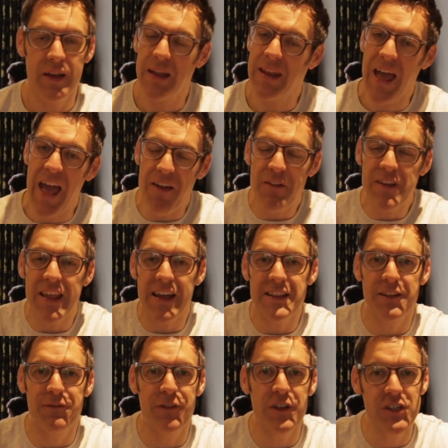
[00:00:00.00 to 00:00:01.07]
And having that
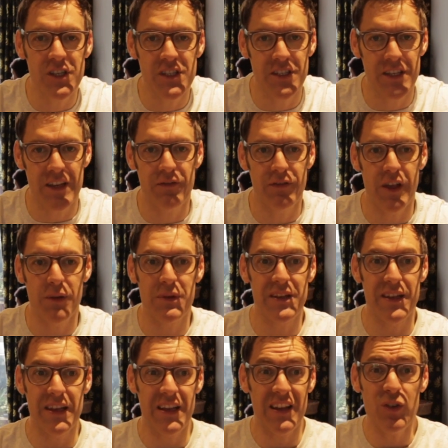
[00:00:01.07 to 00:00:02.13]
deficiency in vitamin
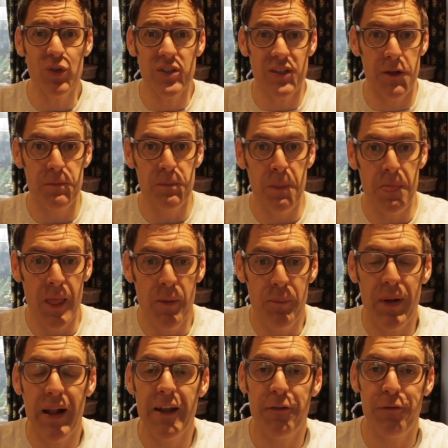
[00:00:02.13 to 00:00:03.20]
D can also
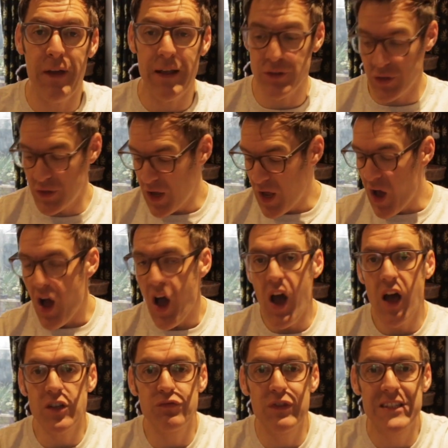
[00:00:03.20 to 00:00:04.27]
play effect on
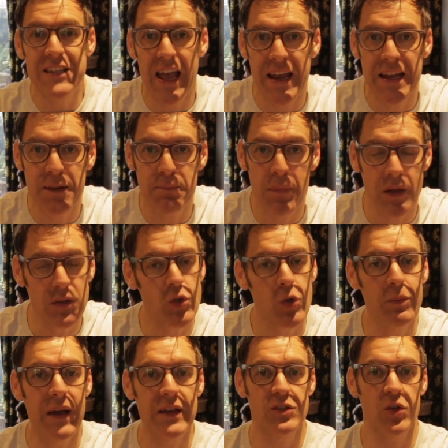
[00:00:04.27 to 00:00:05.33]
us retaining muscle
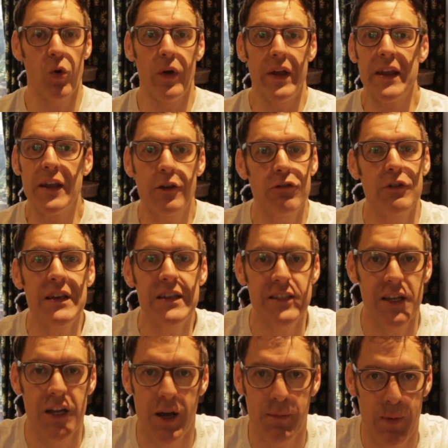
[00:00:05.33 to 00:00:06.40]
mass or
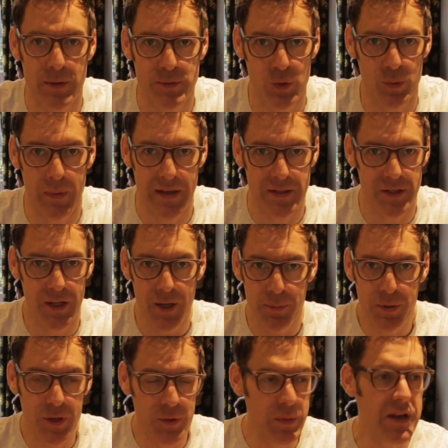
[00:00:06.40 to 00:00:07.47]
increasing our muscle mass,
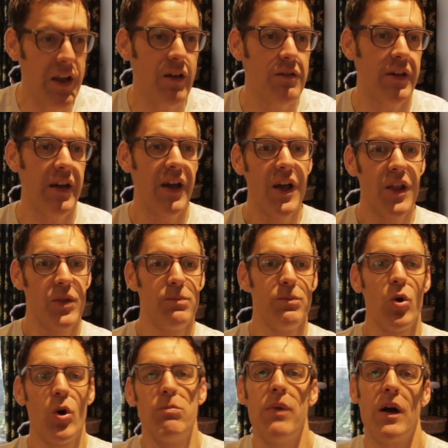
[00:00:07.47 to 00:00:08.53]
because we know that the
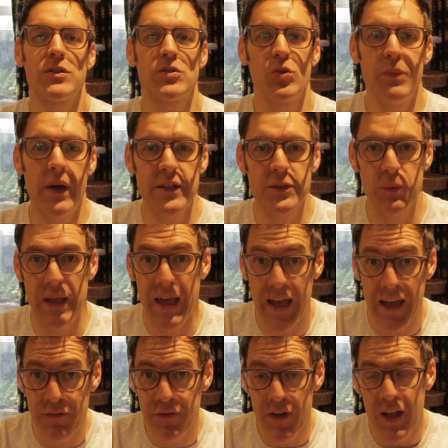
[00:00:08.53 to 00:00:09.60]
more muscle mass we
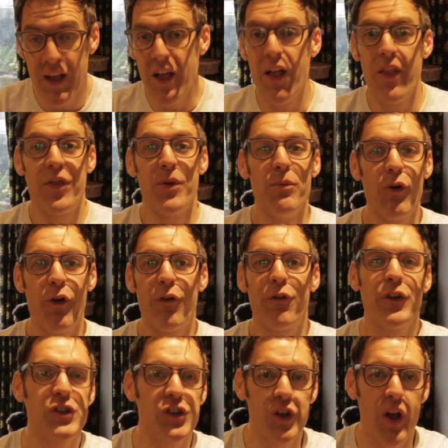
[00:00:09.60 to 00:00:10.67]
have, the more
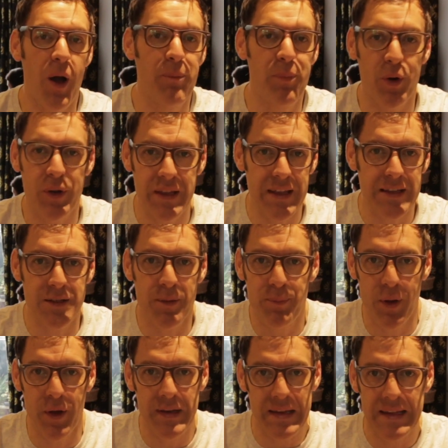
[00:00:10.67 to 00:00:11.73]
efficient our body is at
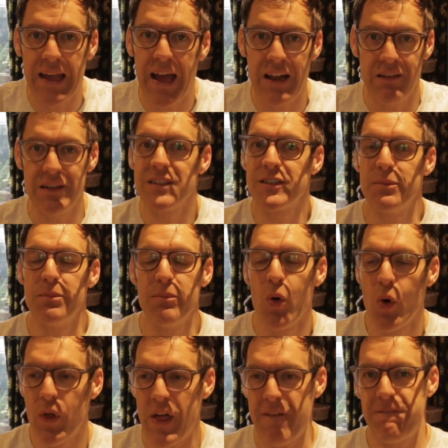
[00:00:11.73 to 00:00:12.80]
burning calories. The
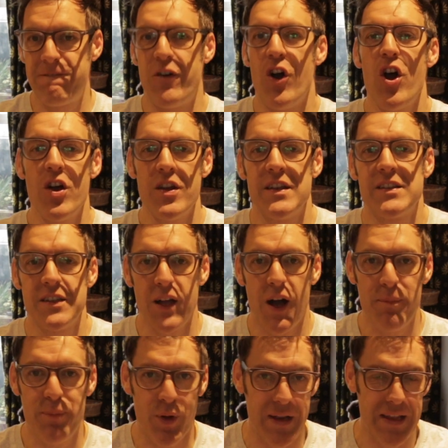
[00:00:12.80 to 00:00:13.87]
more that furnace in
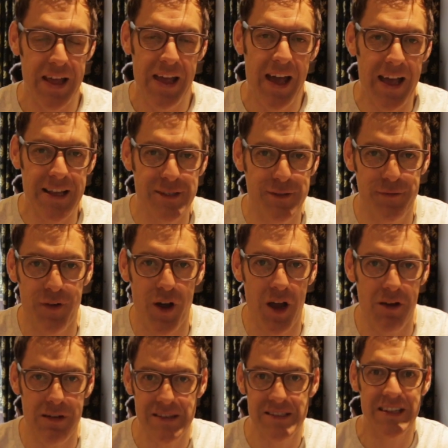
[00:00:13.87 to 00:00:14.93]
our body has to
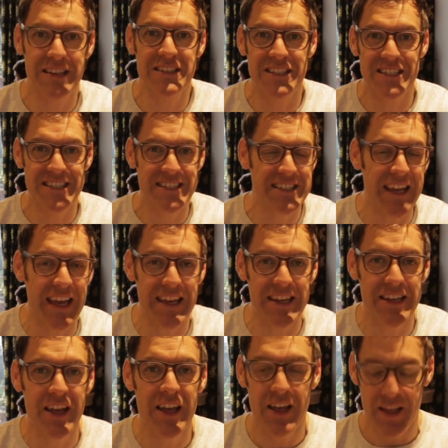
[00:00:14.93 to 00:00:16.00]
fire in to
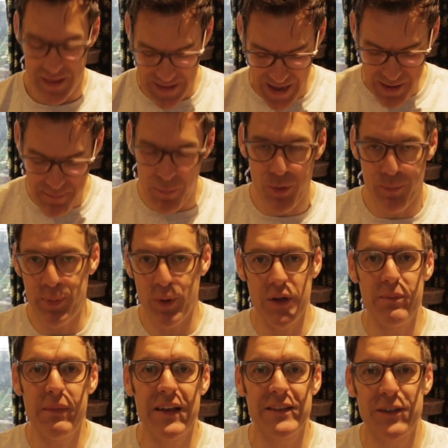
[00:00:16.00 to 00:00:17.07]
sustain that more
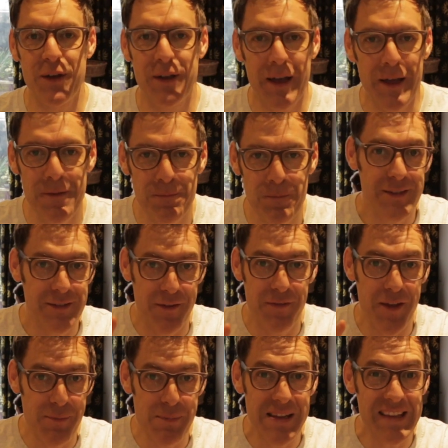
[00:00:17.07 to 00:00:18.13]
body mass, okay? So
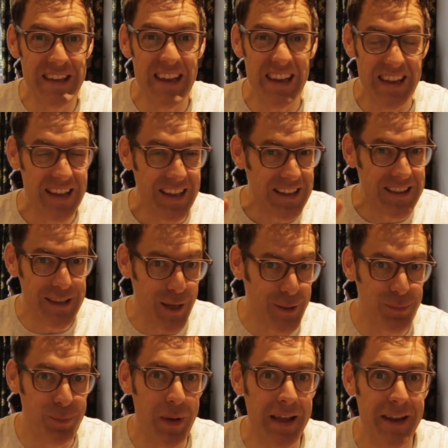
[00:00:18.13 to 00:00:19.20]
vitamin D
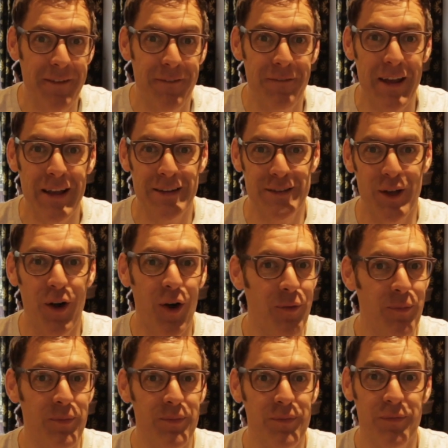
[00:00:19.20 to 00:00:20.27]
does play an effect
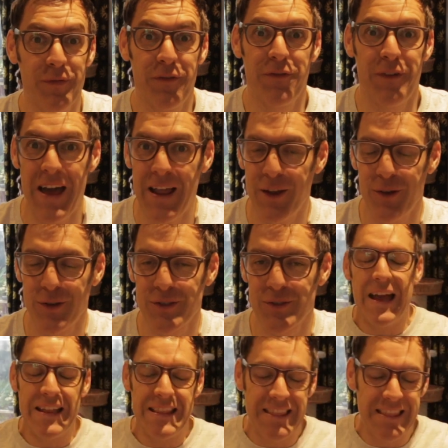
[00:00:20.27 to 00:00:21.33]
on fat loss.
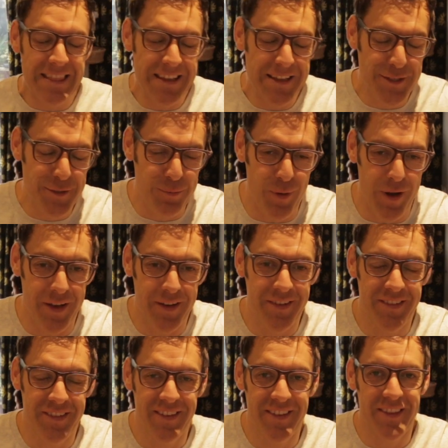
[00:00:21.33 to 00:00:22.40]
And this
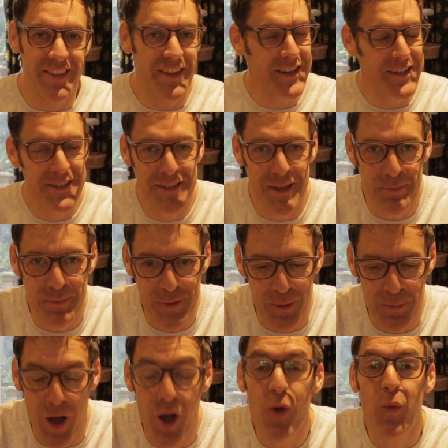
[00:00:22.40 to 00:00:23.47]

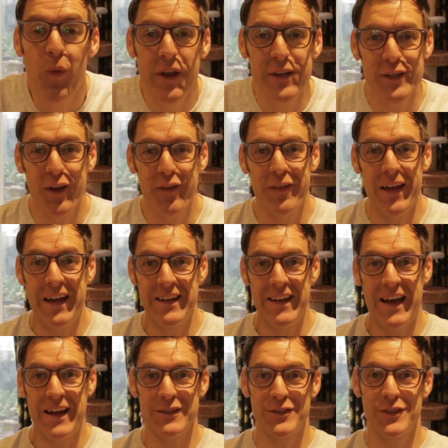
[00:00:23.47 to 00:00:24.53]
symptom, I wish I found
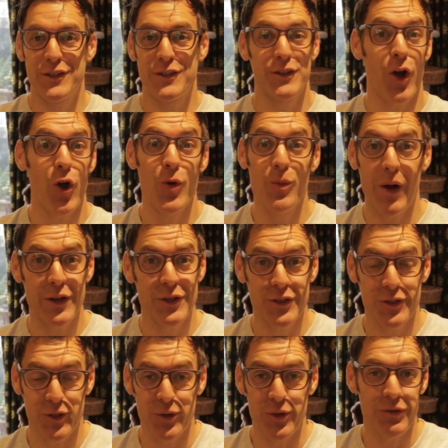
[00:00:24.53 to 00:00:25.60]
out so much
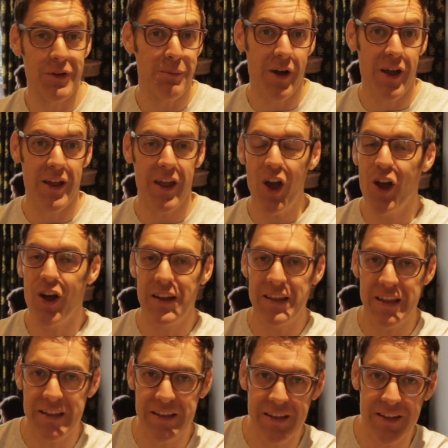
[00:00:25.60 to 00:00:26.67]
sooner in my
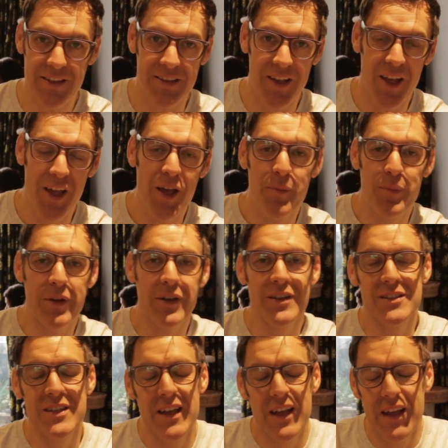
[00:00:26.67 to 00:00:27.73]
earlier years,
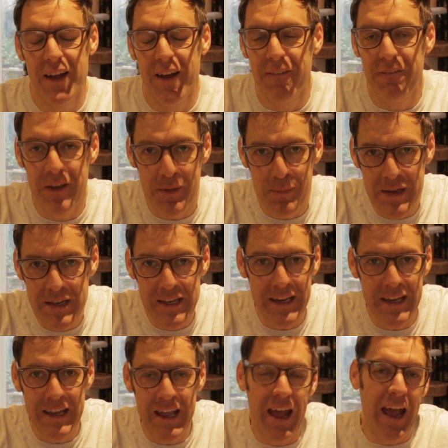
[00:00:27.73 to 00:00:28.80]
because vitamin
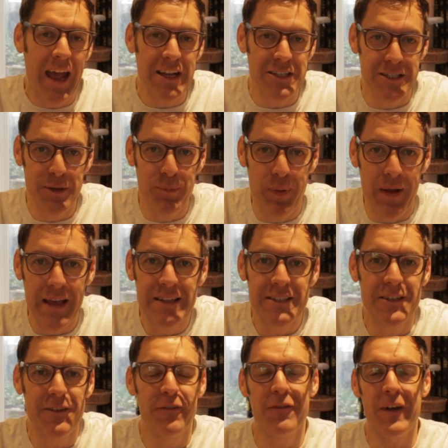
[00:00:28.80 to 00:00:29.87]
D actually plays
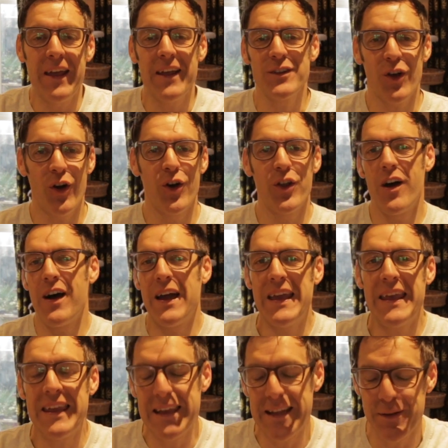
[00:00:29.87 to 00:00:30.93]
an effect on our
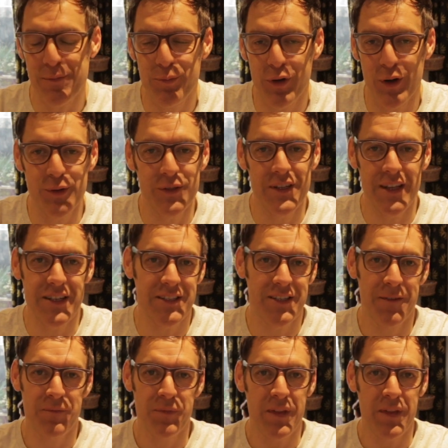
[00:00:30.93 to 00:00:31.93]
healing process.